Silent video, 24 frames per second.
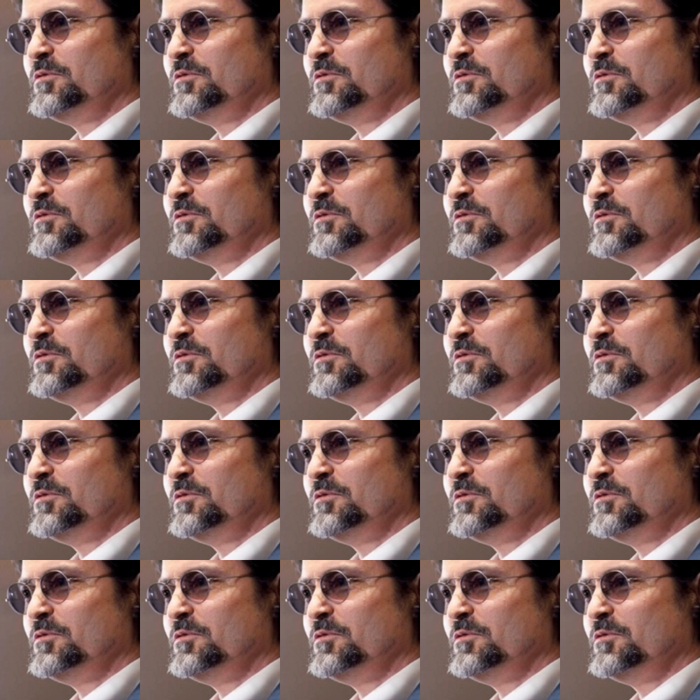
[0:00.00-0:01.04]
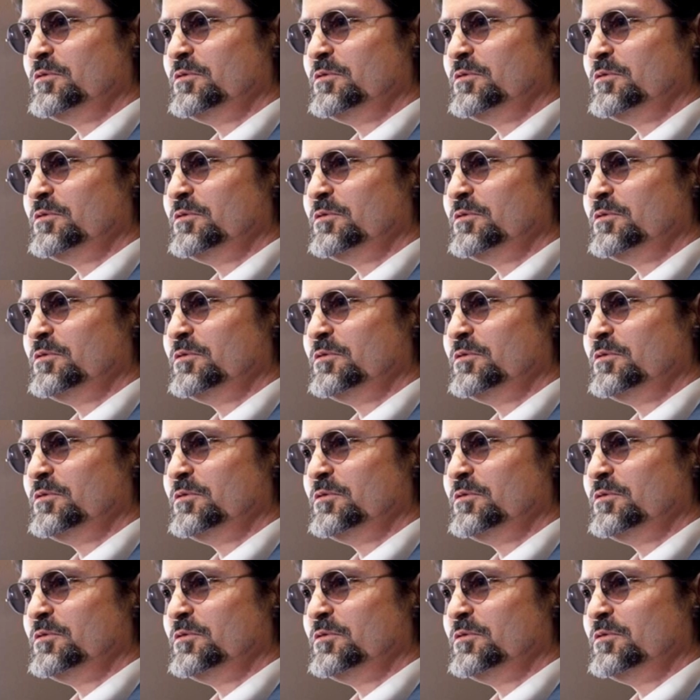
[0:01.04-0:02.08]

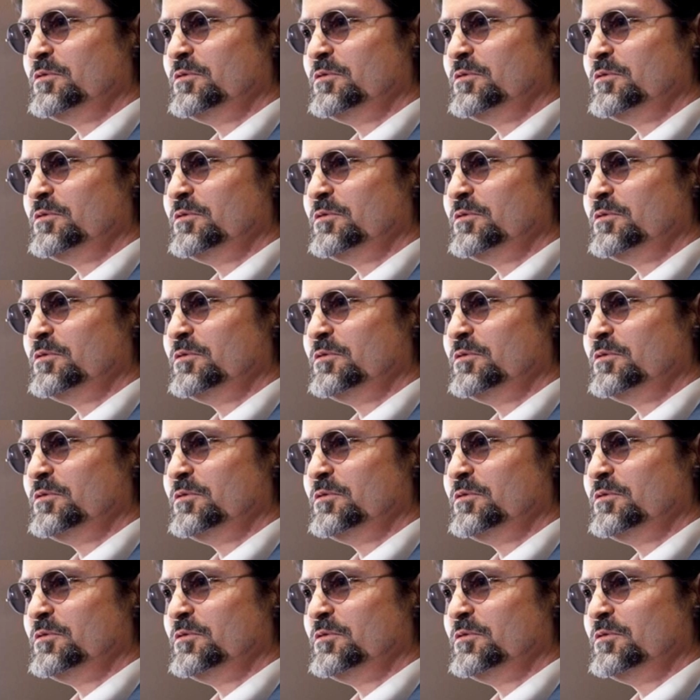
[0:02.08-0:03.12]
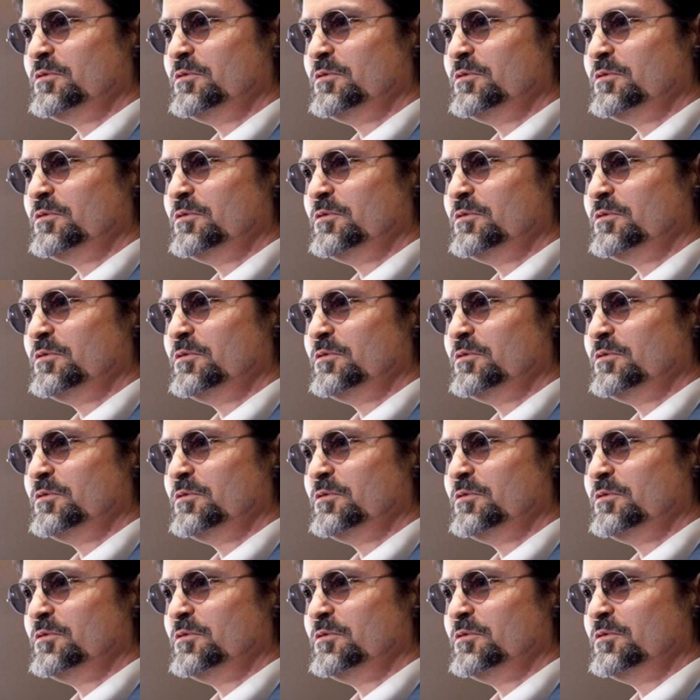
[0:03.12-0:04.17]

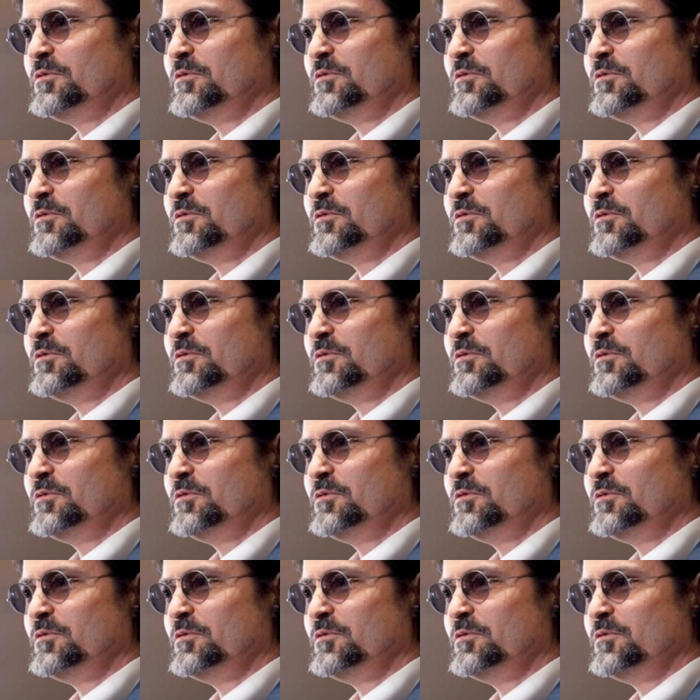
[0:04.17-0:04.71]
The face doesn't move, so there is nothing to read.